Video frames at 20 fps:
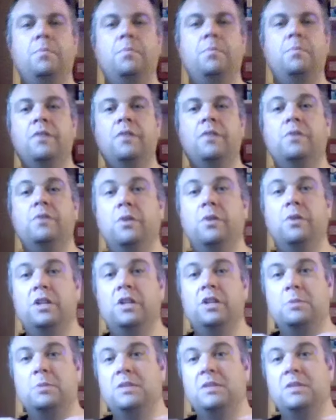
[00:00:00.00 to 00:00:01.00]
beauty of doing
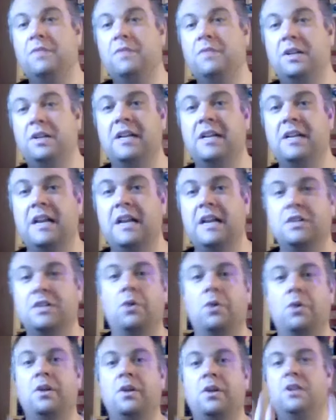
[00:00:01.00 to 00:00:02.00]
it specifically is
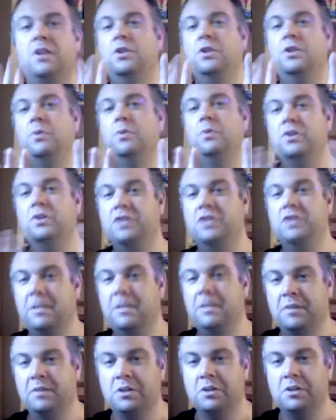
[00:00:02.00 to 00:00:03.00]
only you and your
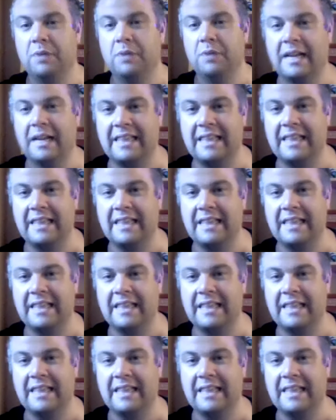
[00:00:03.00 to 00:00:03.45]
team could do it like